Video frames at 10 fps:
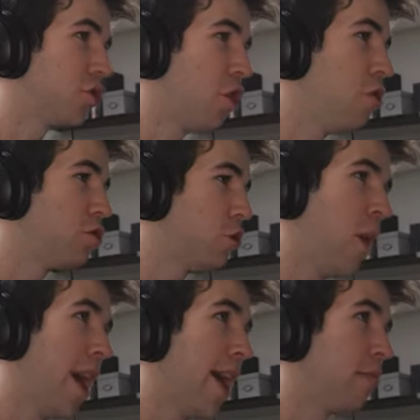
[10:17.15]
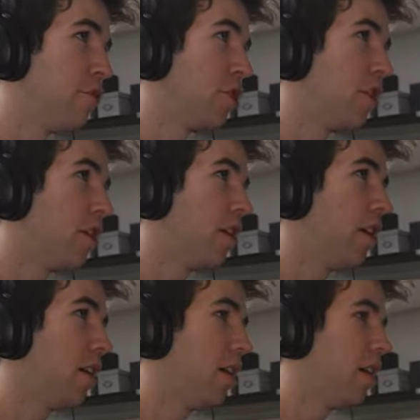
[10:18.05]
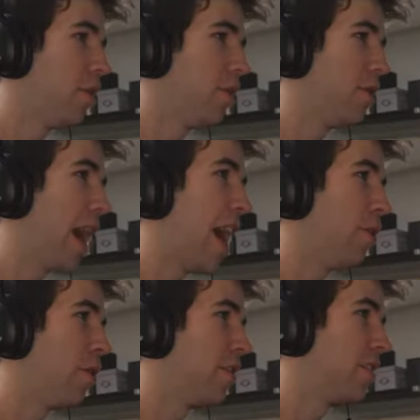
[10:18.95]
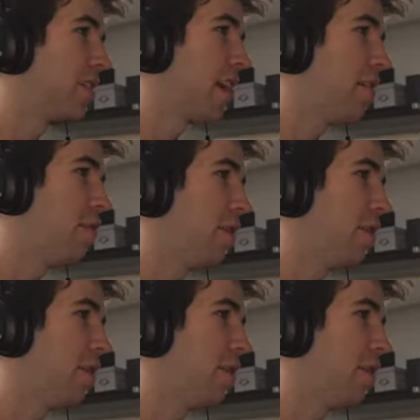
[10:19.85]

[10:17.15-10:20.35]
goes away, I'm sure, when you're out on the side of the